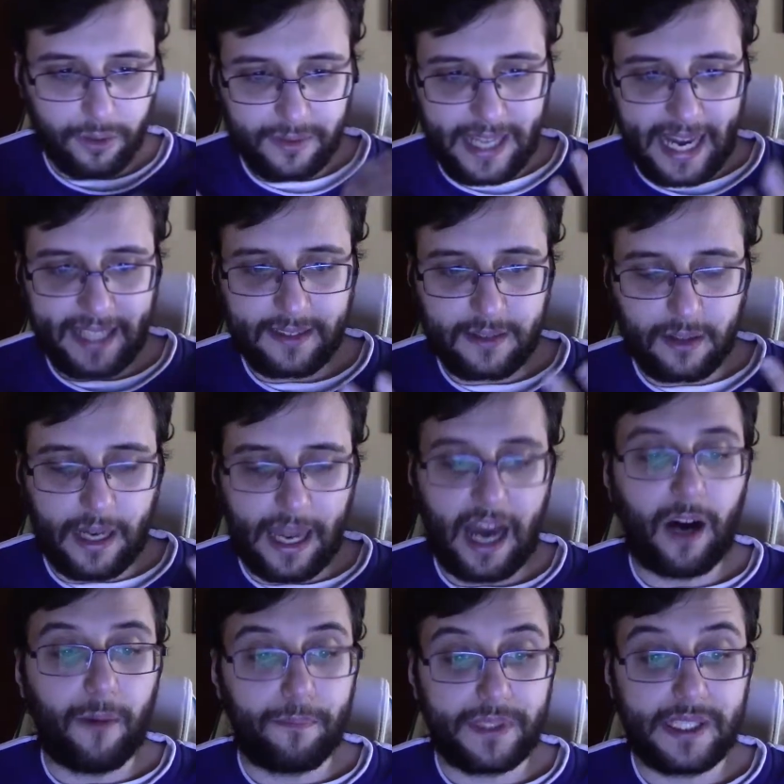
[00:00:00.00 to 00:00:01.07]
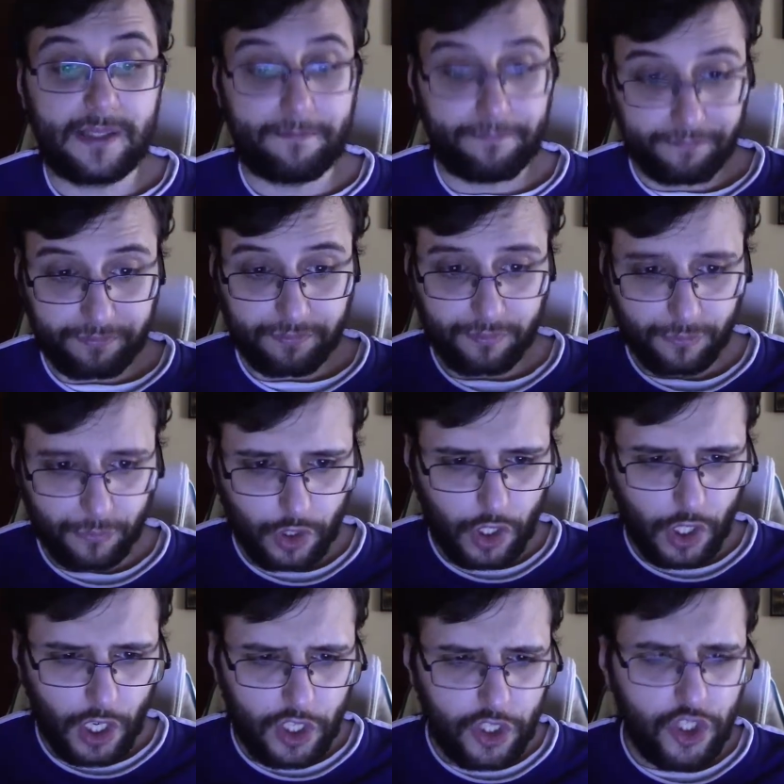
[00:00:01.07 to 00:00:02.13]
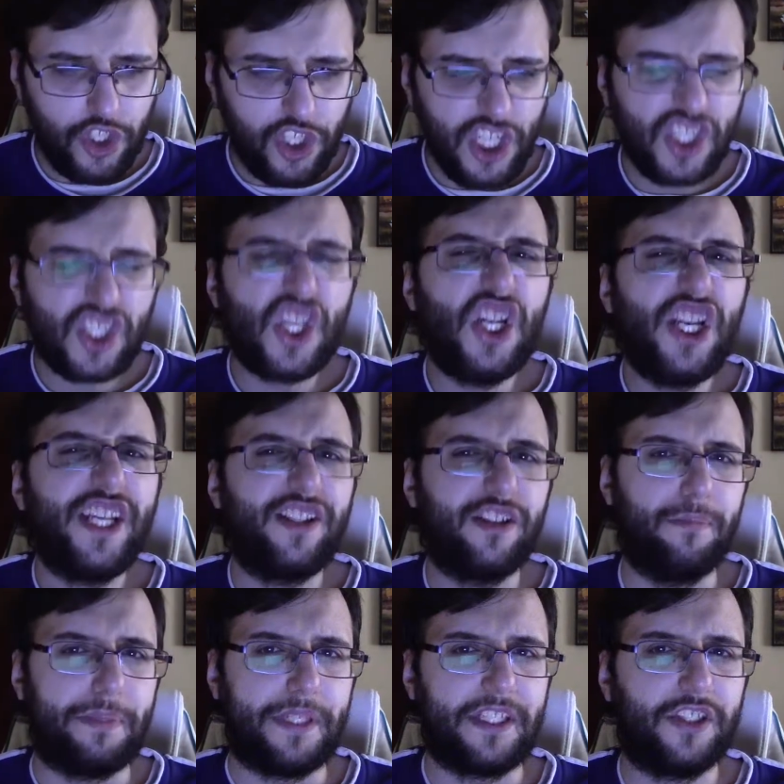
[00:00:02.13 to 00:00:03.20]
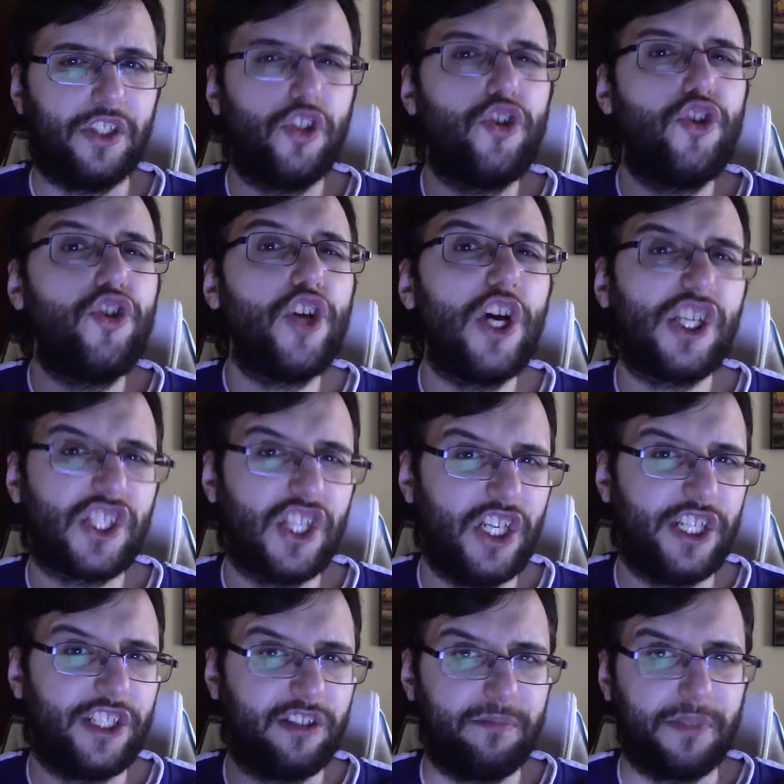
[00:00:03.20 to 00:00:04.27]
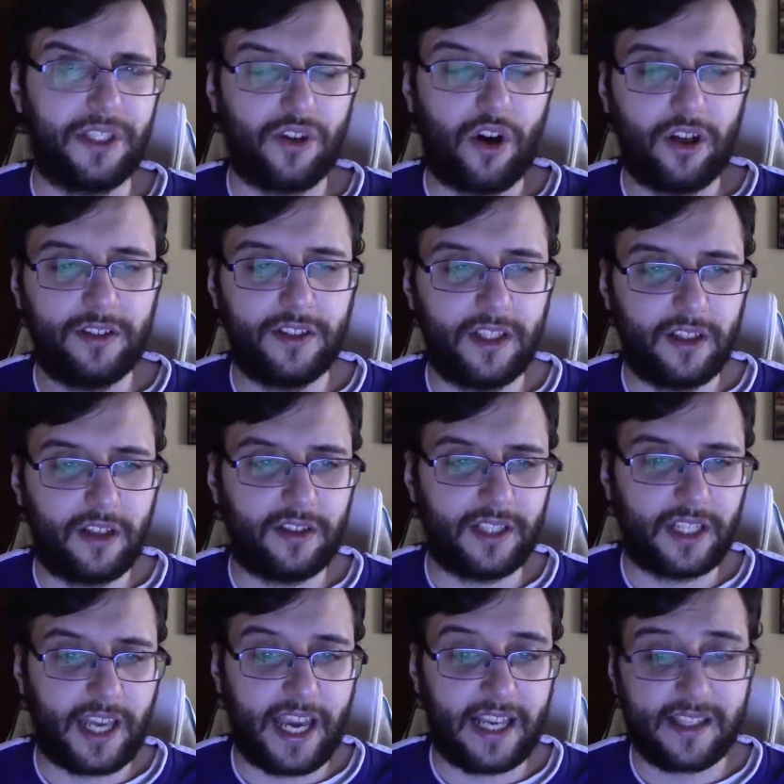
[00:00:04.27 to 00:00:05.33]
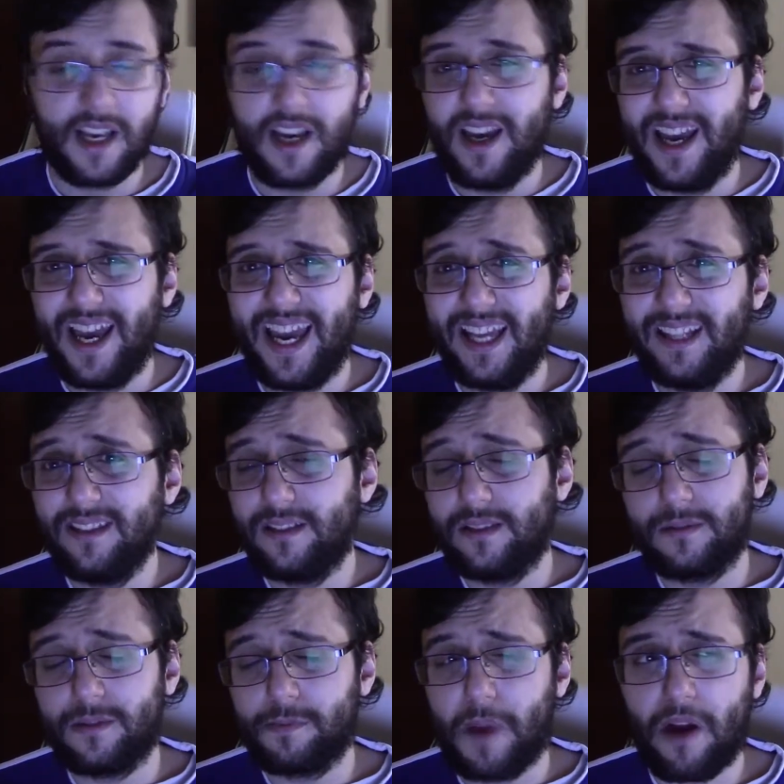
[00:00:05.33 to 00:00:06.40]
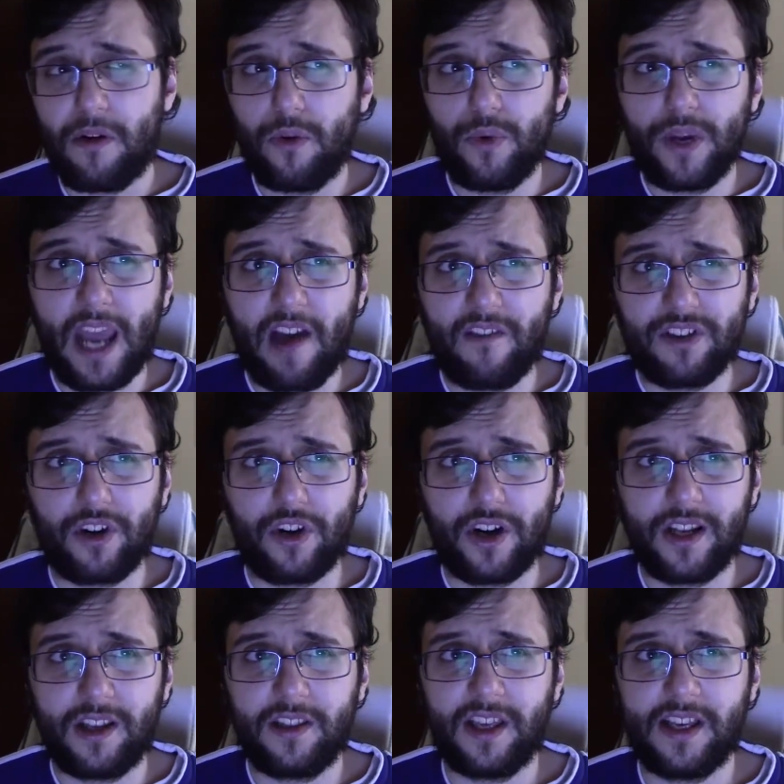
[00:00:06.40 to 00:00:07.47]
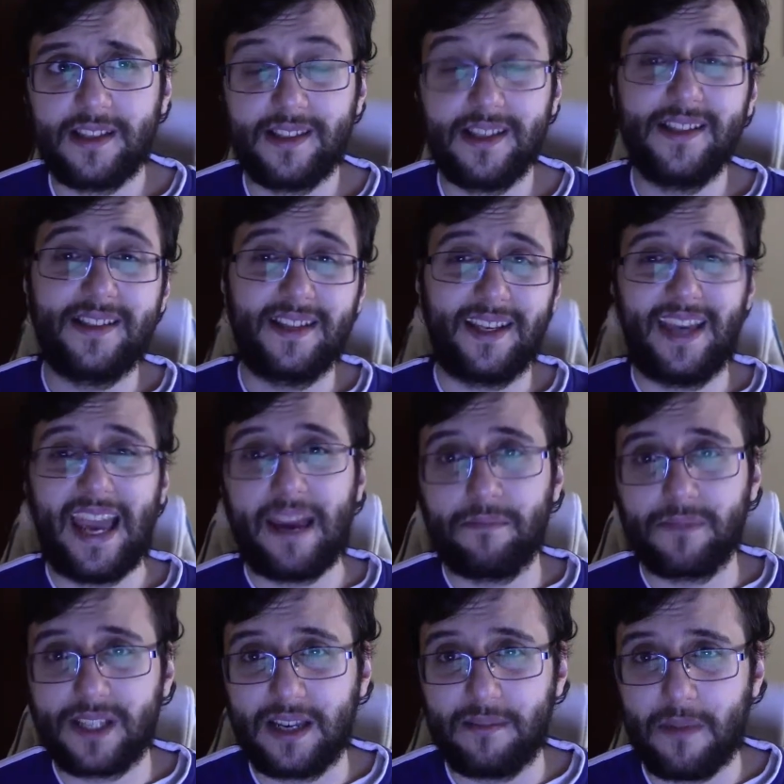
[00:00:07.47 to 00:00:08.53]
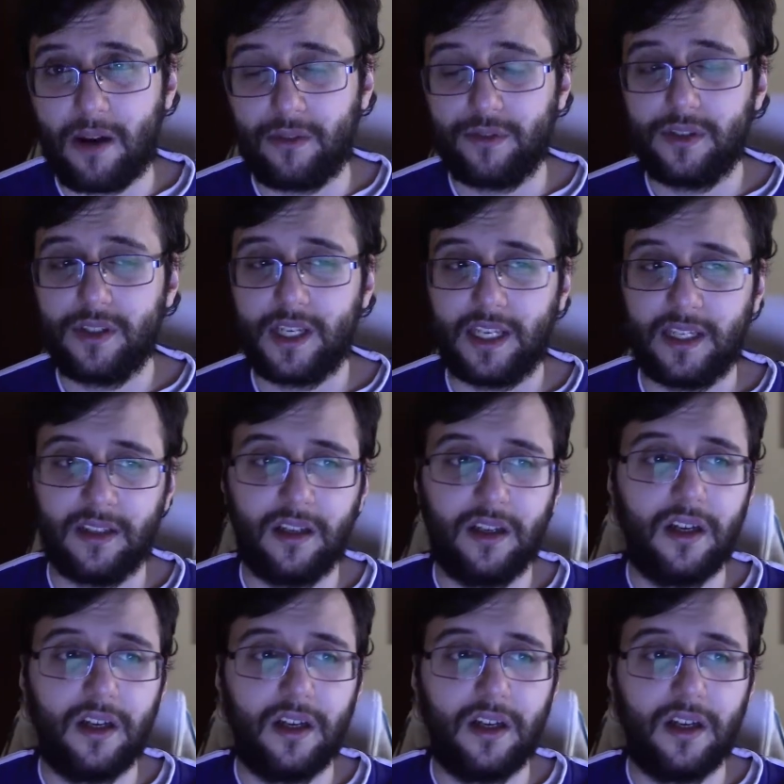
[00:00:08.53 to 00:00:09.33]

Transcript: that helps just a little bit on the case. And Spyro, we haven't heard anything since the games came out in